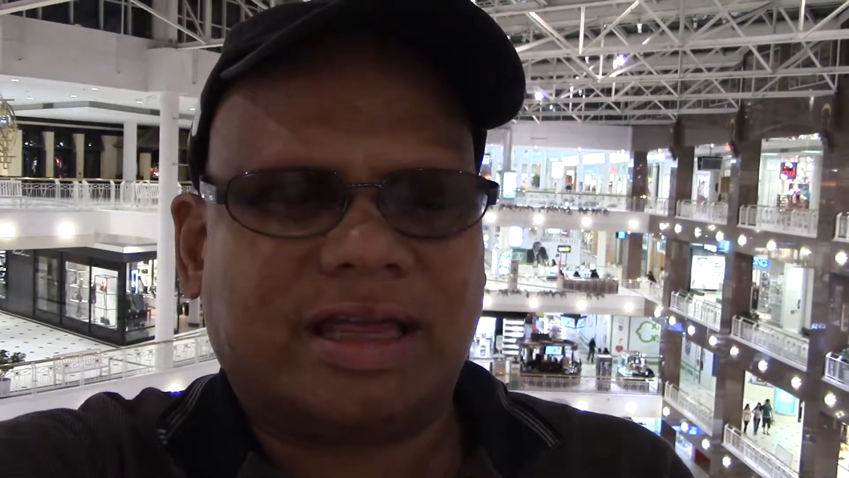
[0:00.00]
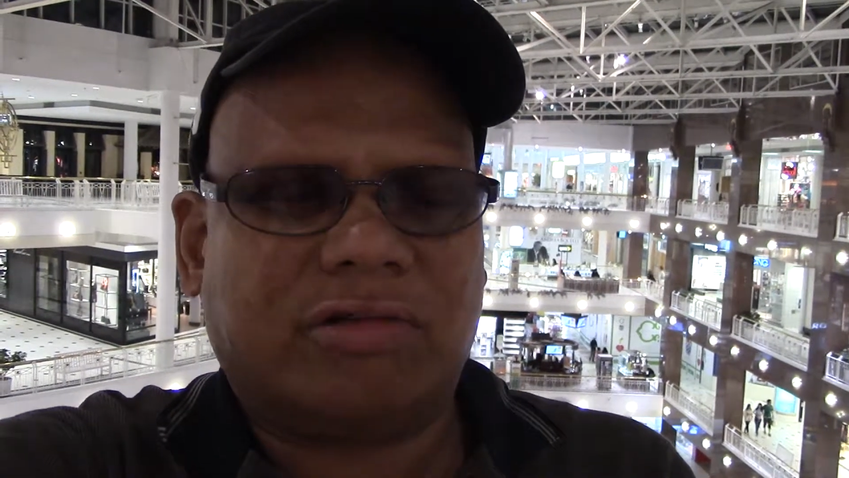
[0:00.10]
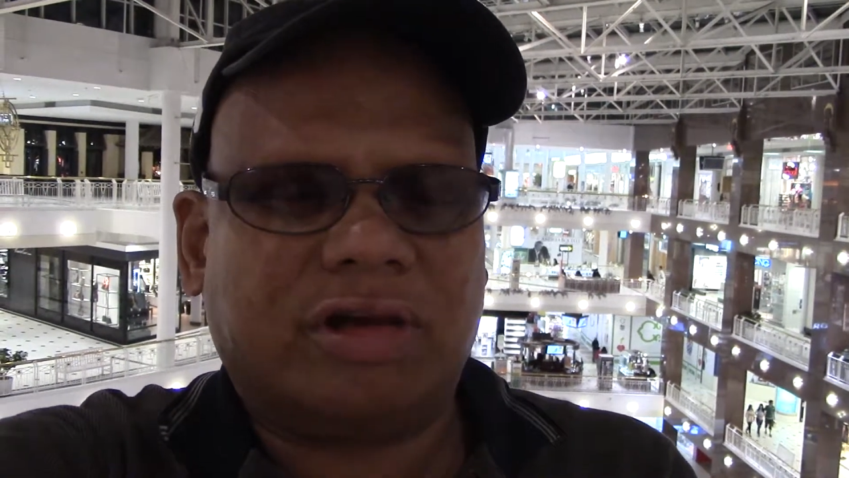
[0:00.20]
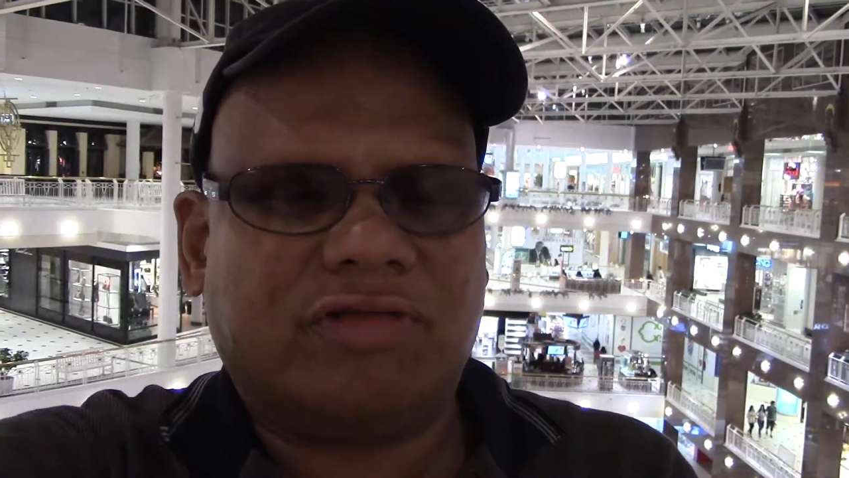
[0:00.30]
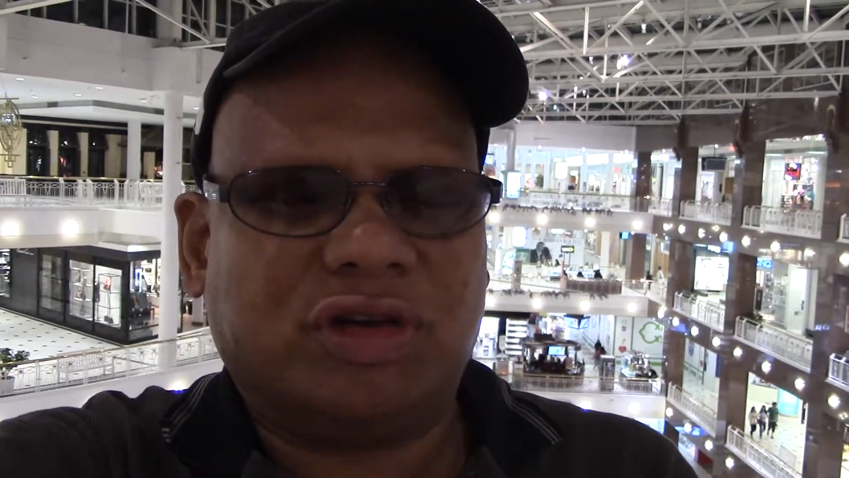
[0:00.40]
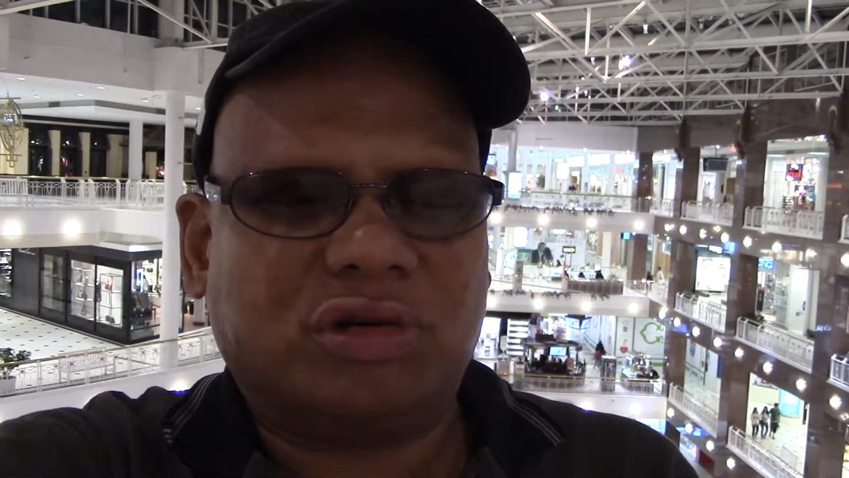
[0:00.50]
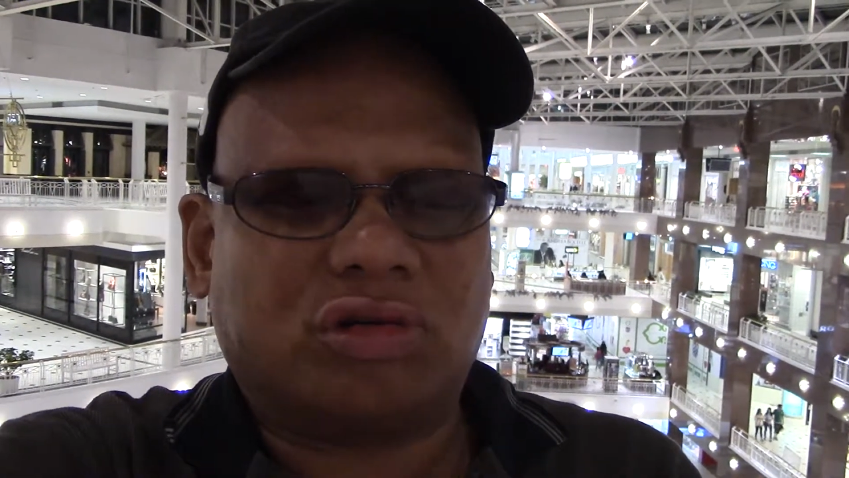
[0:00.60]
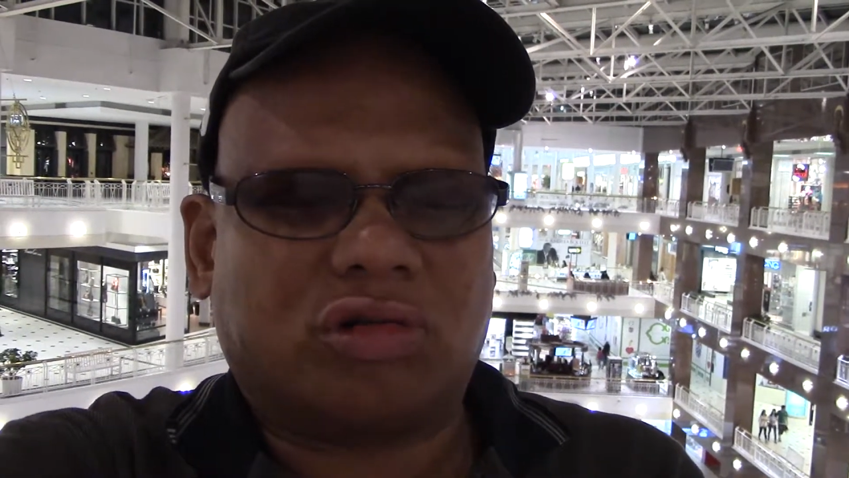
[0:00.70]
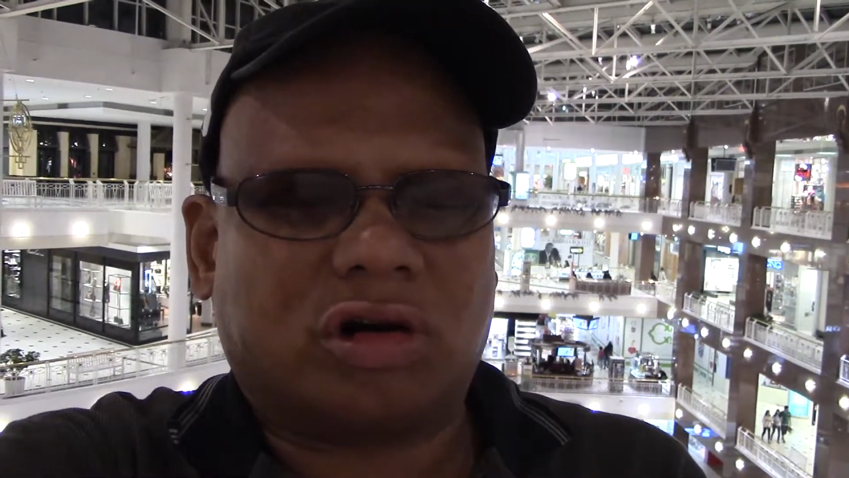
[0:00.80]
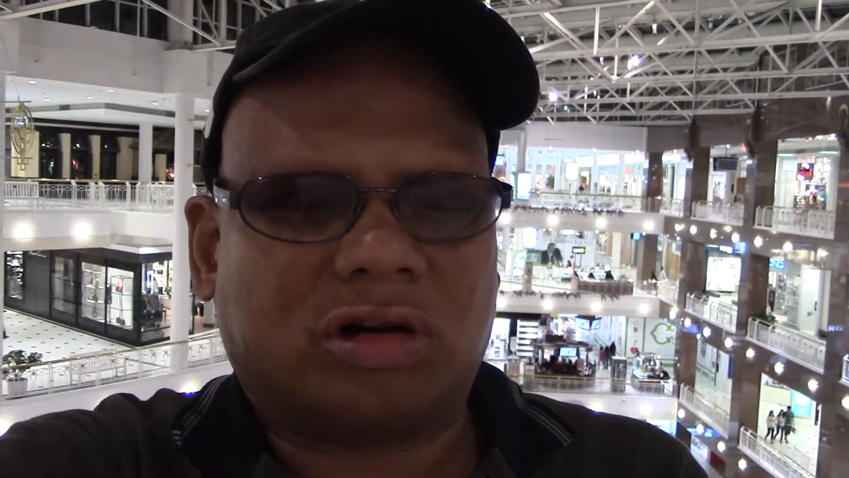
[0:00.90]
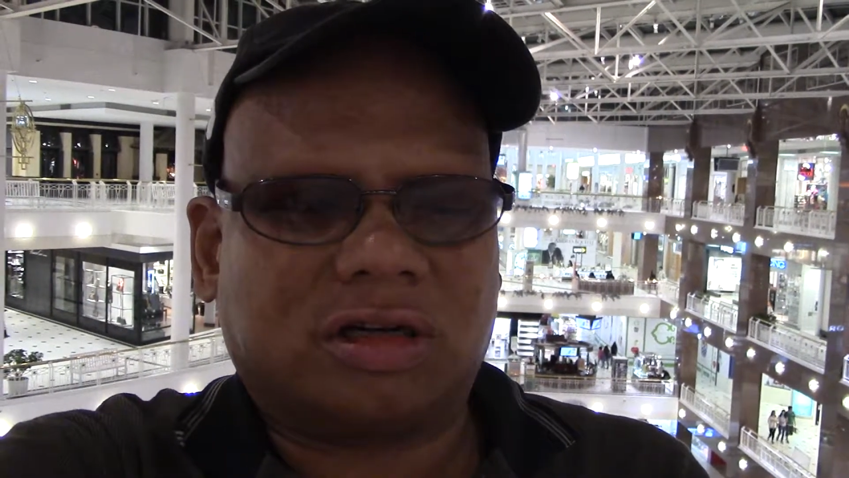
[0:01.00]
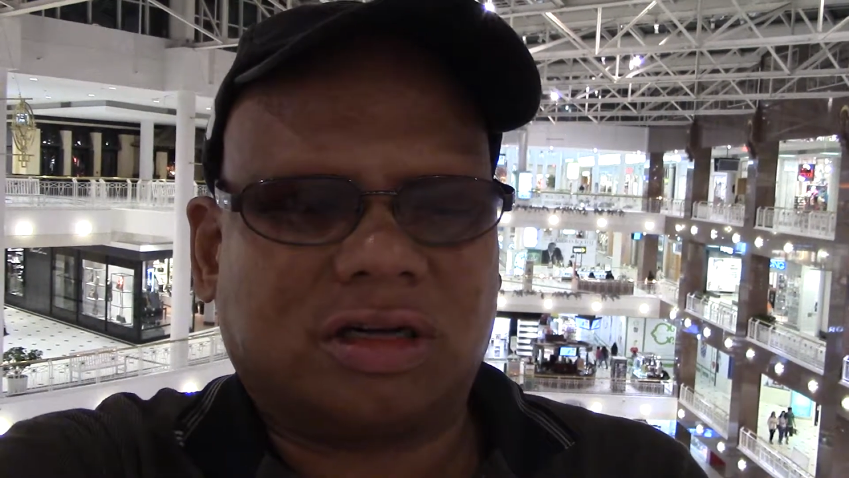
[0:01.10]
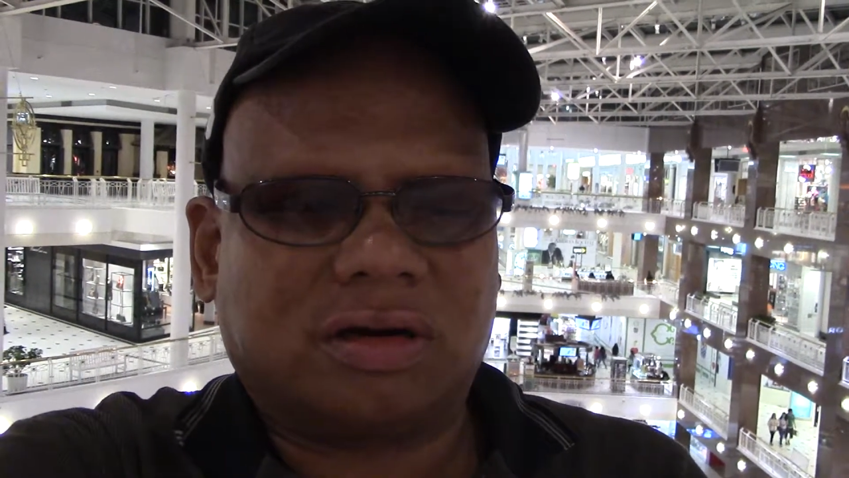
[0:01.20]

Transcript: that we view the world?